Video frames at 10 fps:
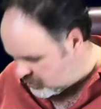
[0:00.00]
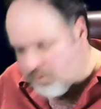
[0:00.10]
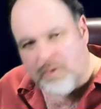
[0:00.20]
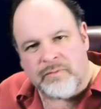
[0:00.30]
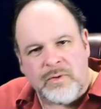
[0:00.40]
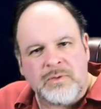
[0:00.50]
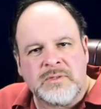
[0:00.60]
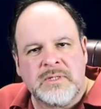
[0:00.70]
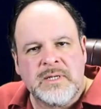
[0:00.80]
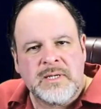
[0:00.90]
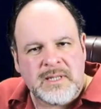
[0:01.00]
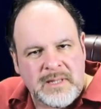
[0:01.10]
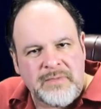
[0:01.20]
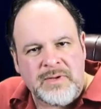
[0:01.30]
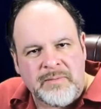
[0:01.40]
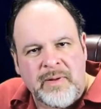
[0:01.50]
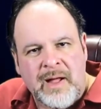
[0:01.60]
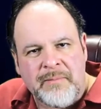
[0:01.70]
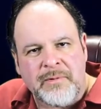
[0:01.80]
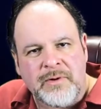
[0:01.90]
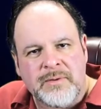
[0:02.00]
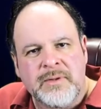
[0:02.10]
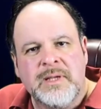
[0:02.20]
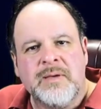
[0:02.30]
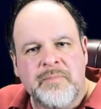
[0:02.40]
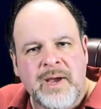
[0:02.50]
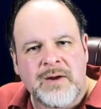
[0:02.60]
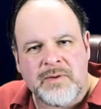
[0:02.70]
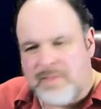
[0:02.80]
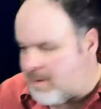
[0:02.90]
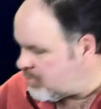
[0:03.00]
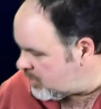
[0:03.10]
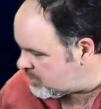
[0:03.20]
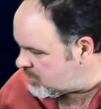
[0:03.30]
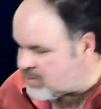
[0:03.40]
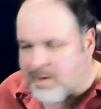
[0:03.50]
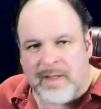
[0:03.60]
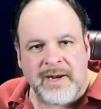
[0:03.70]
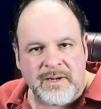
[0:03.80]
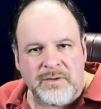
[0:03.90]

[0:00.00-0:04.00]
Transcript: 12 volt lithium polymer battery that plugs into the light.